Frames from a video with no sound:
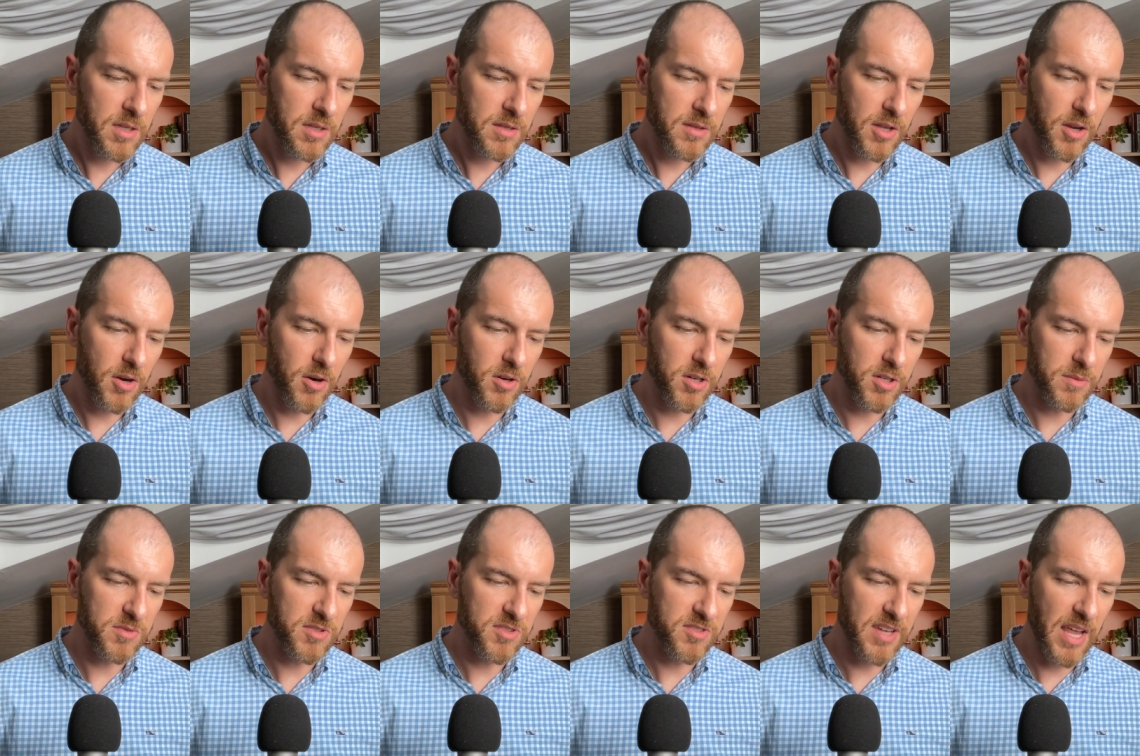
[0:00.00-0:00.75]
They heard
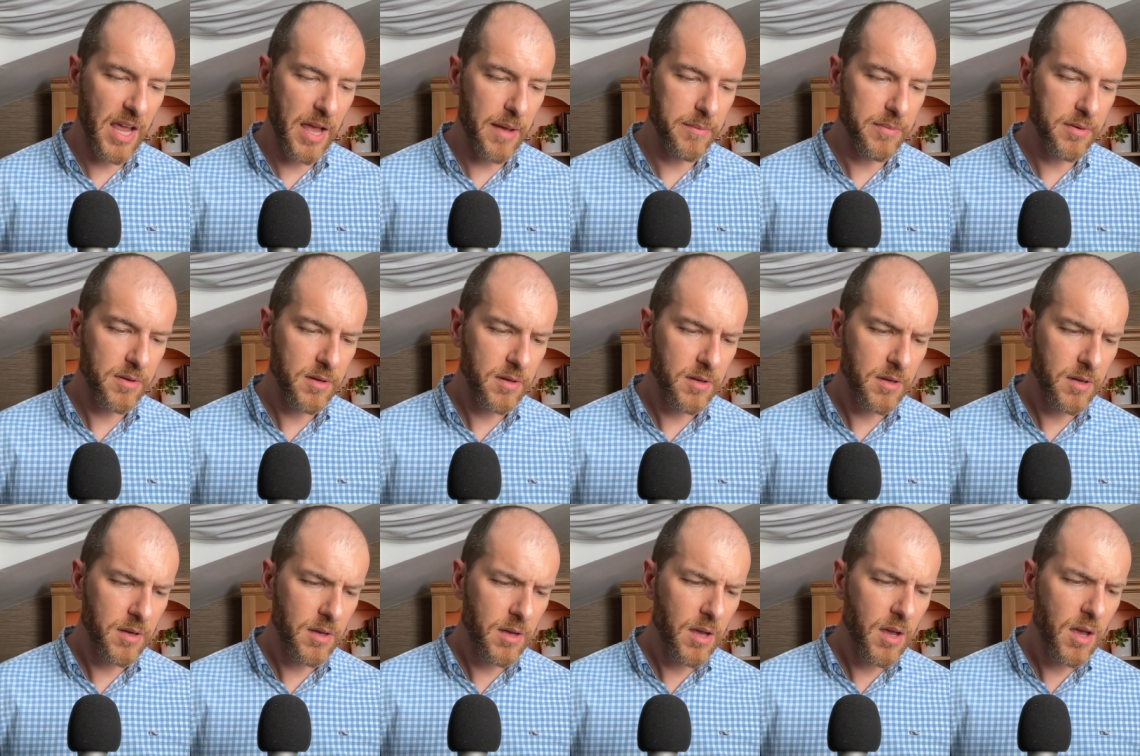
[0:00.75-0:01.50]
him stamp.
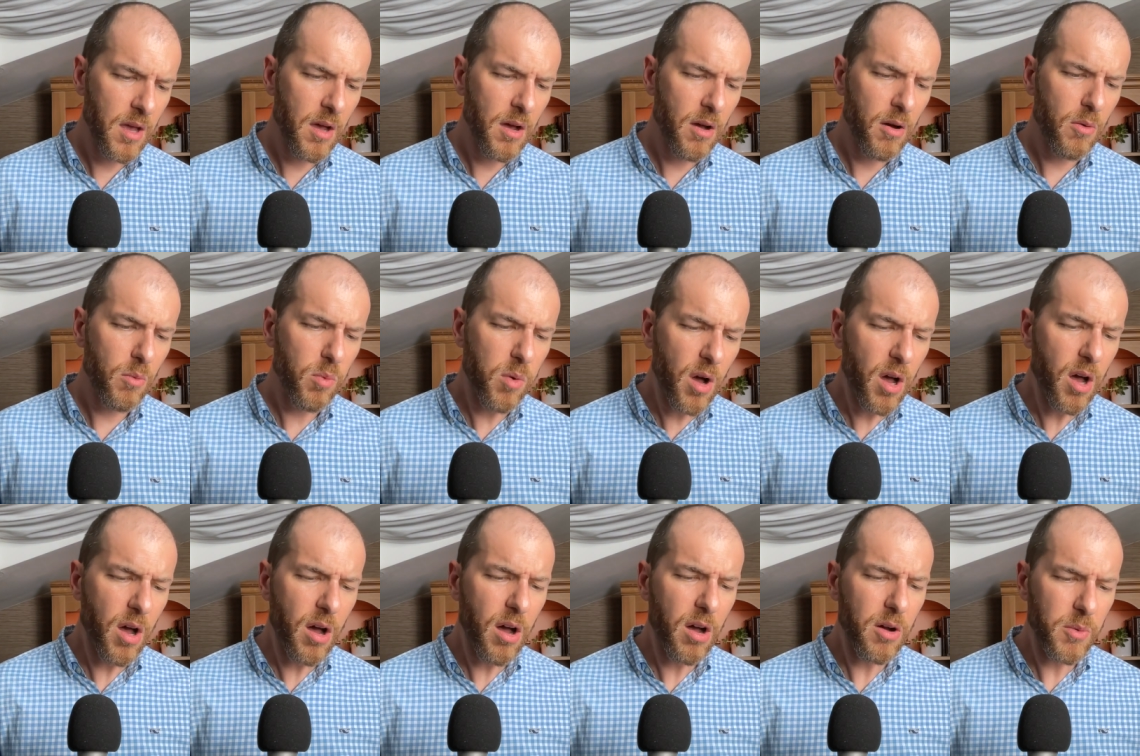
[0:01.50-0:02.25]
What
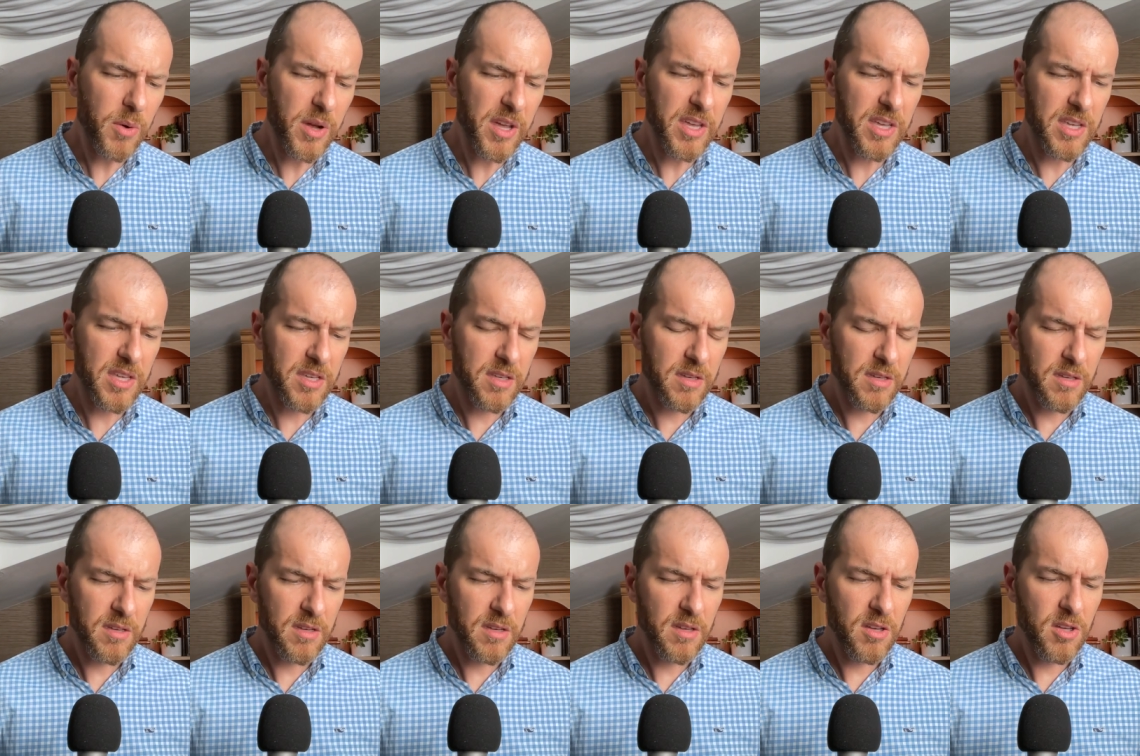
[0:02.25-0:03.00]
are we?
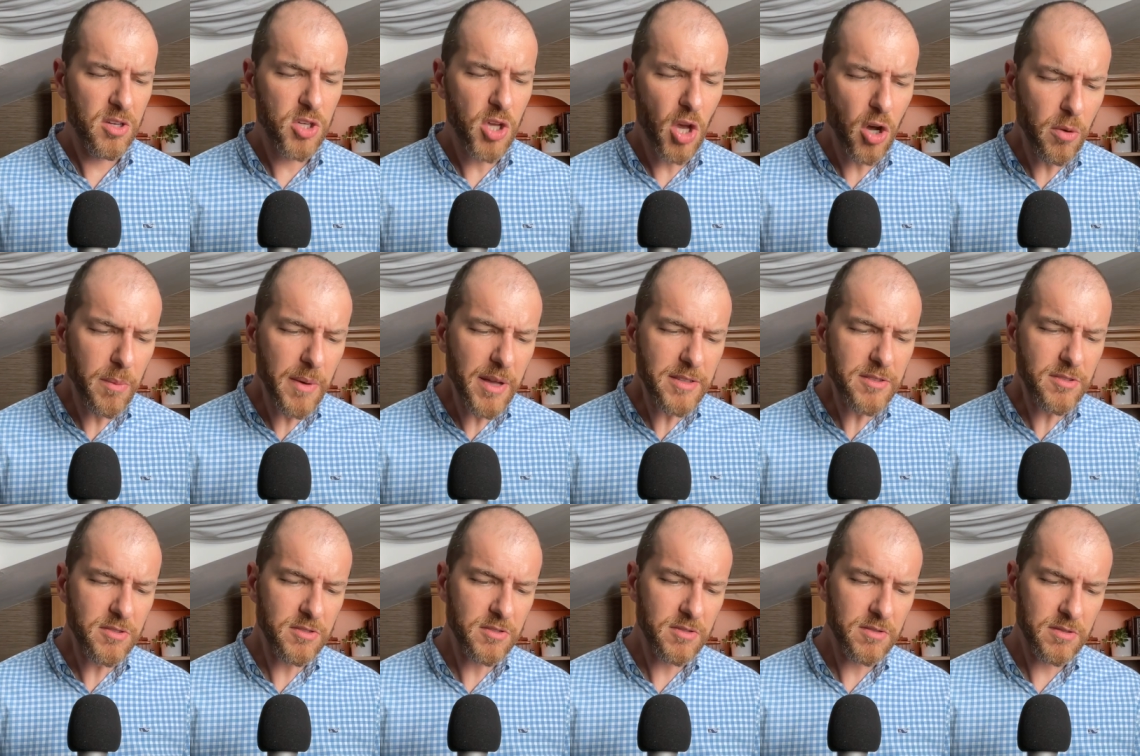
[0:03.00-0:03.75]

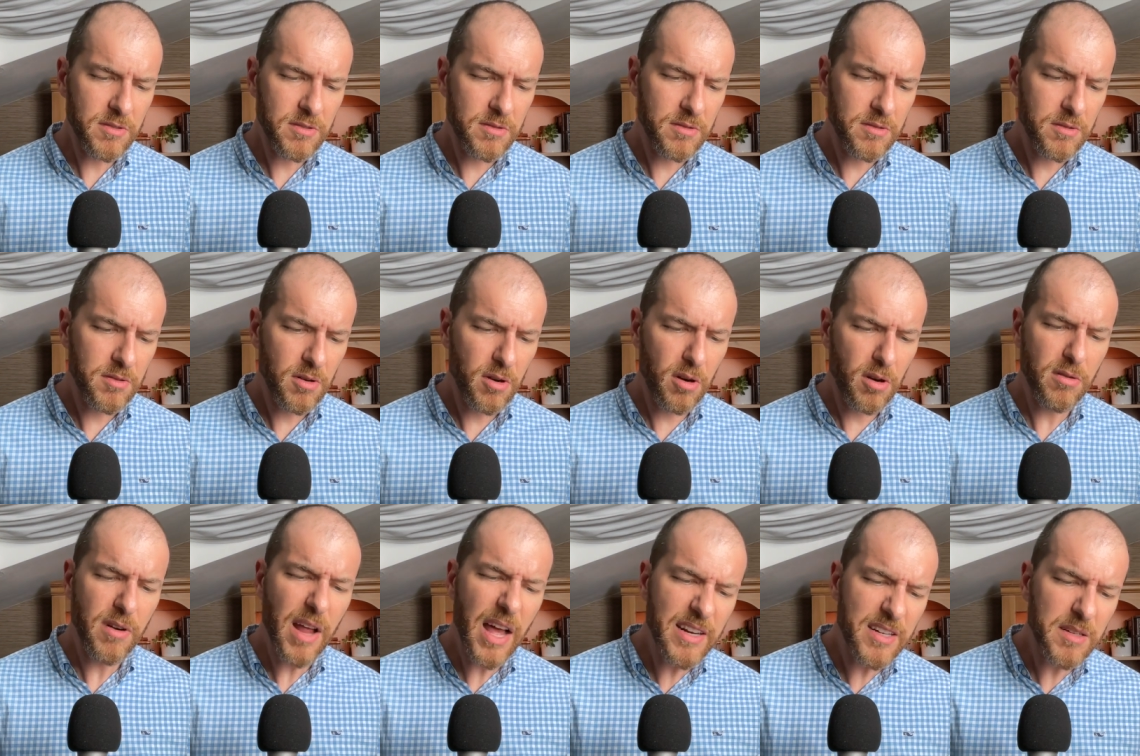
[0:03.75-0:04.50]
Humans?
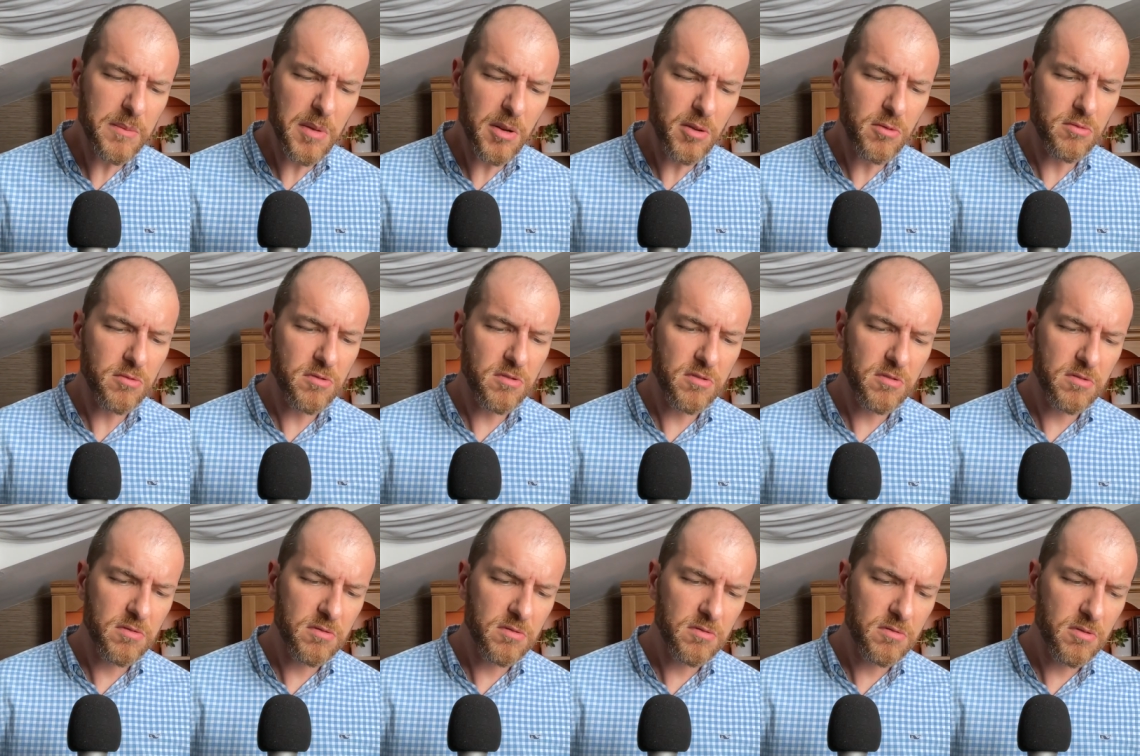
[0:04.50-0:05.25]
Or
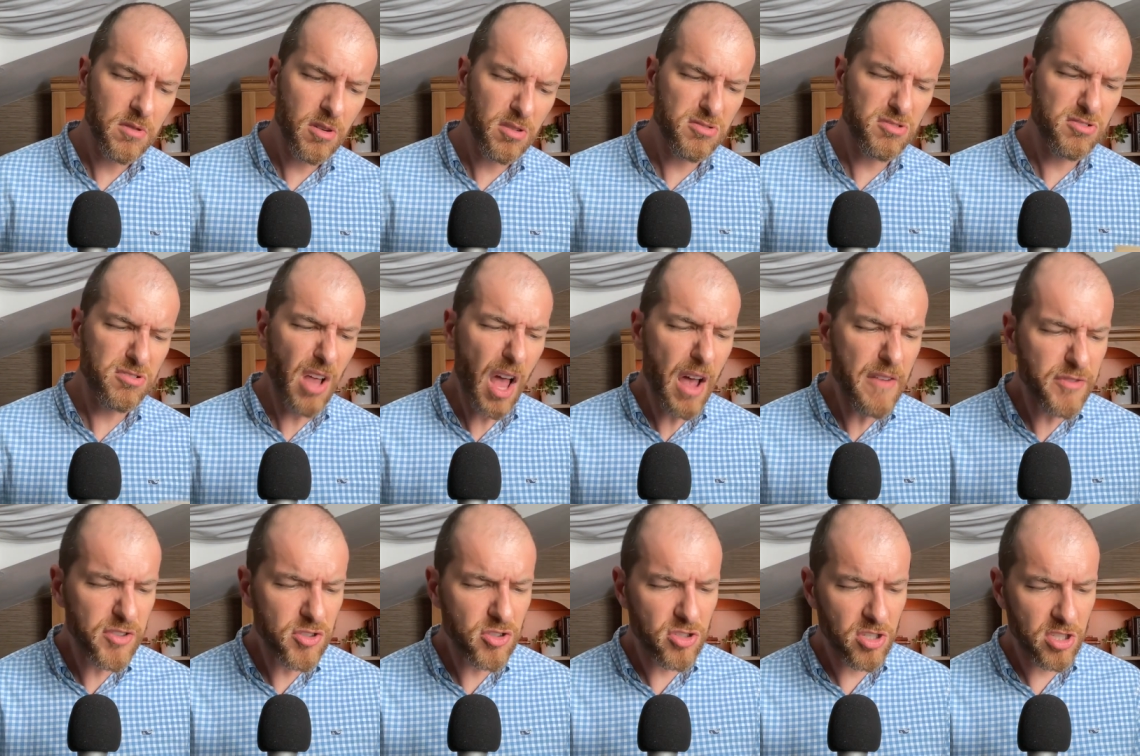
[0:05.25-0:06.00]
animals? Or
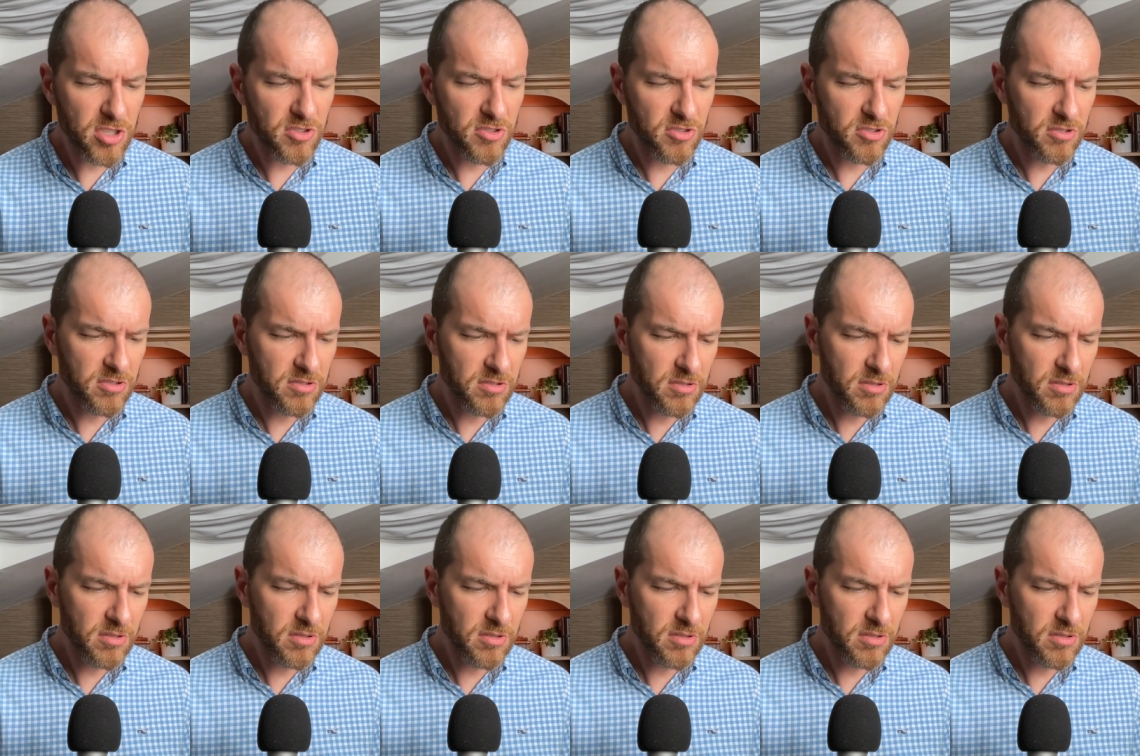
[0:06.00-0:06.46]
savages?